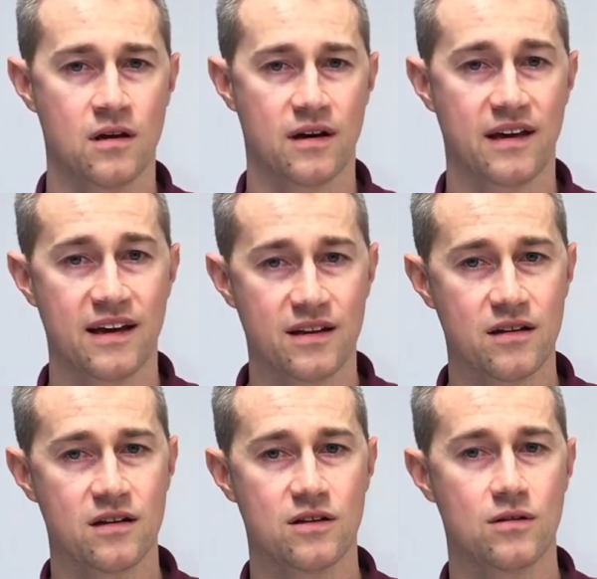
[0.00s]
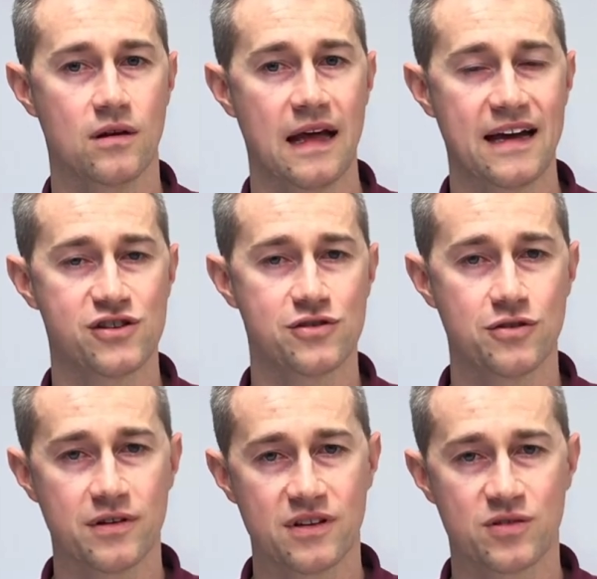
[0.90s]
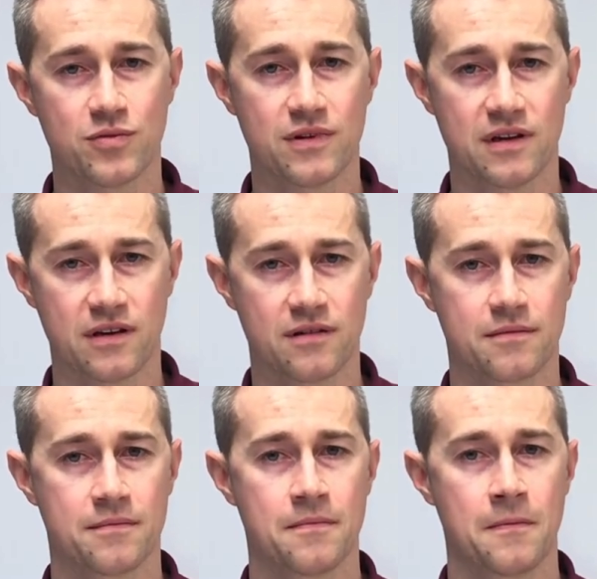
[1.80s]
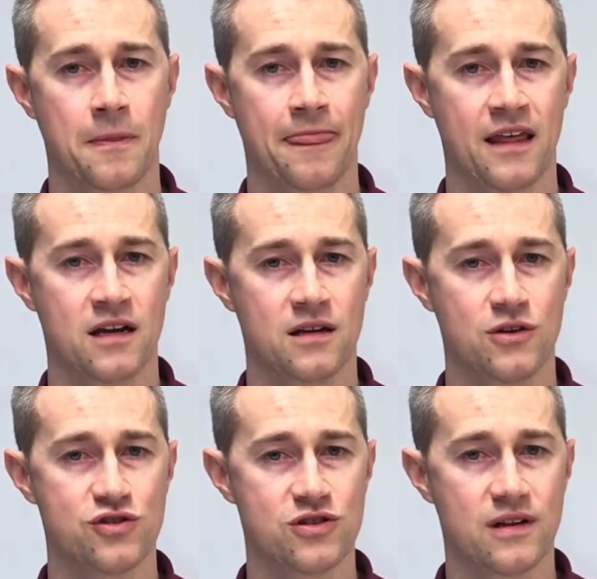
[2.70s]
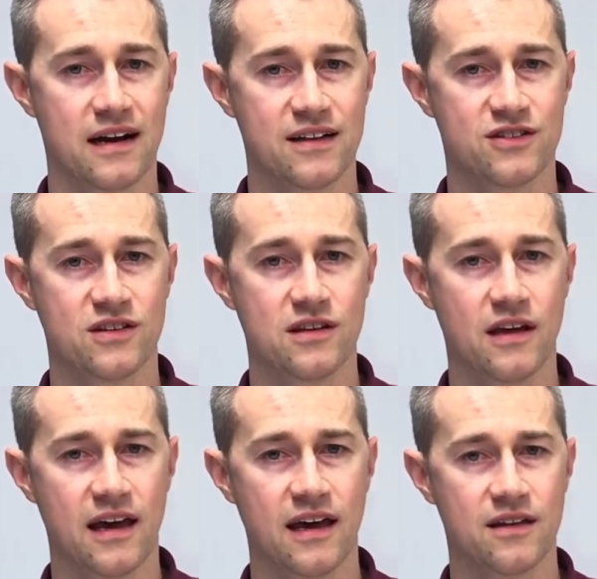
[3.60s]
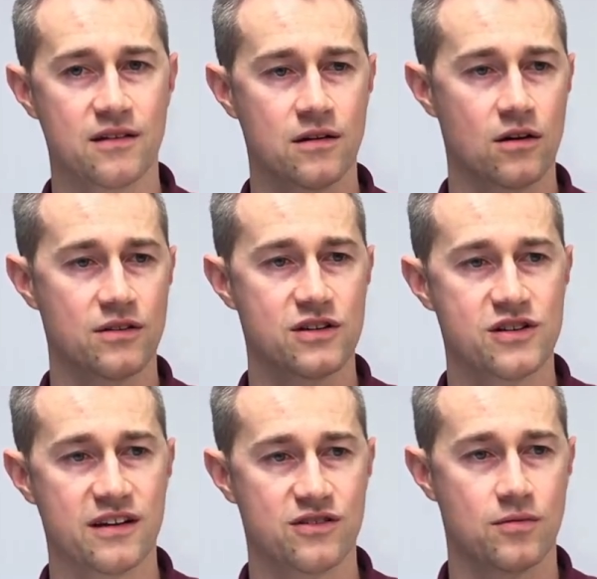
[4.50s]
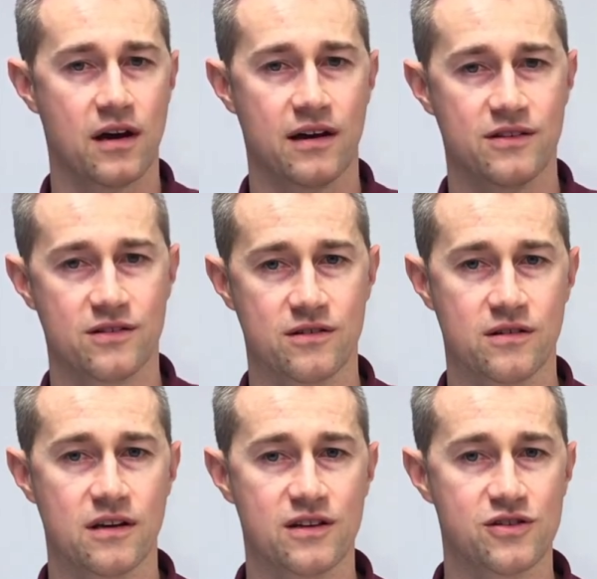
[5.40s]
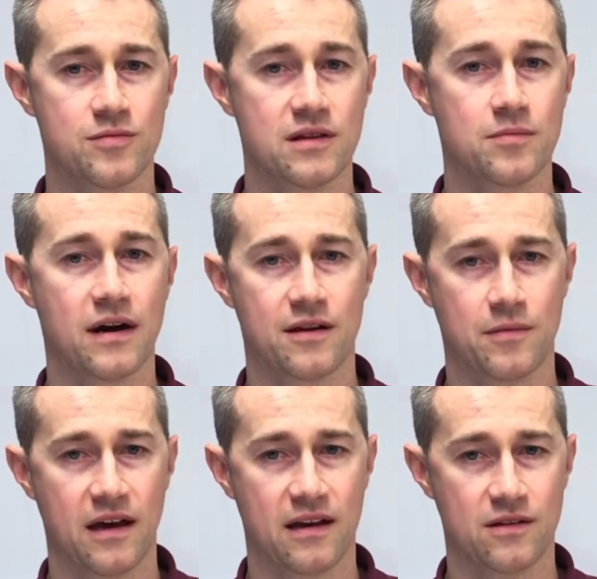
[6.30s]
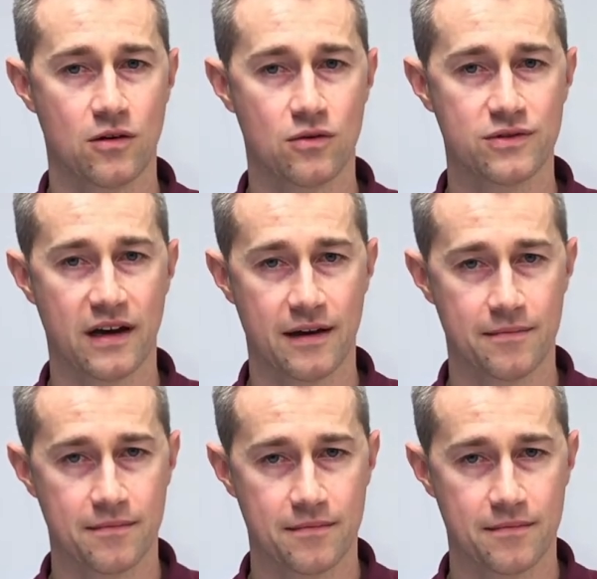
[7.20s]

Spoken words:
Again, as you're doing this breathing, you should not see the hand on the chest rise. It should be the bottom hand the whole time.